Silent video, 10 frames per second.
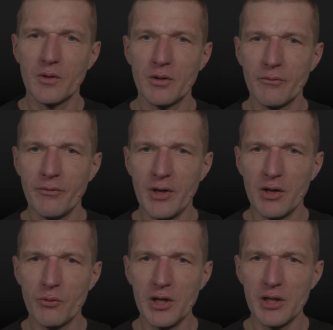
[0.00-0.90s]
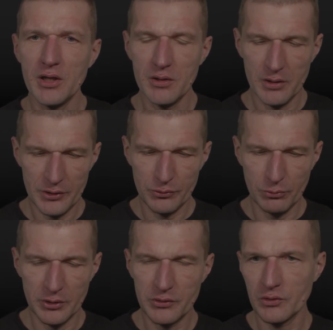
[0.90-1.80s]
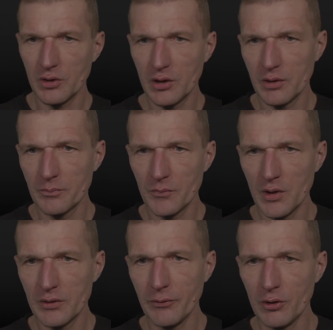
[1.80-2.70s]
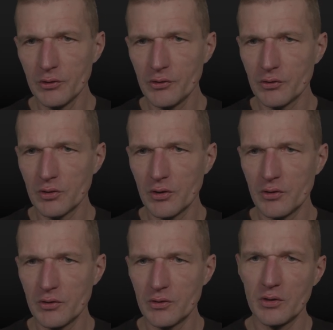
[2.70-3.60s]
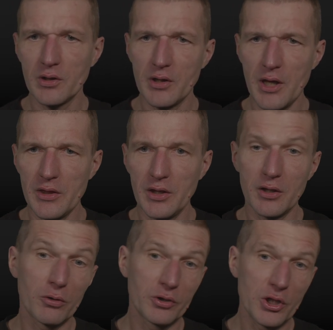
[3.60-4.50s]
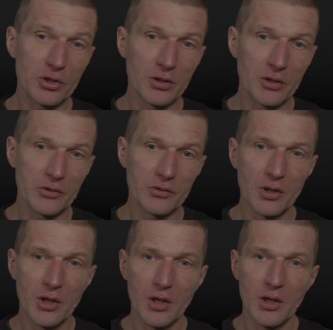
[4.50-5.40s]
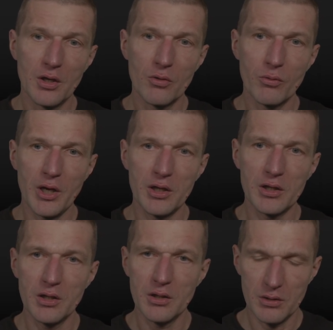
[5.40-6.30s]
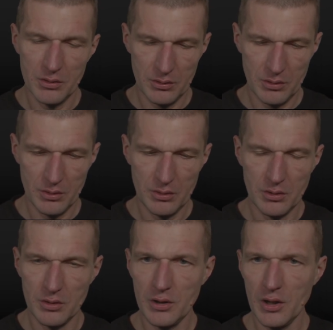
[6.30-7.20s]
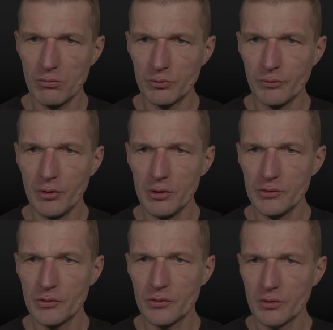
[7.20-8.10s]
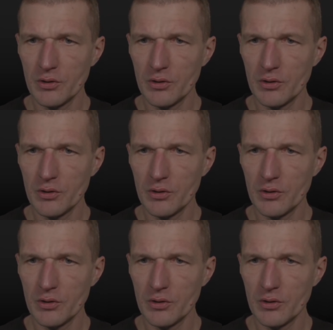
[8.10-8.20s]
var ready, let's do this, is false. This is, and the condition is ready equals false.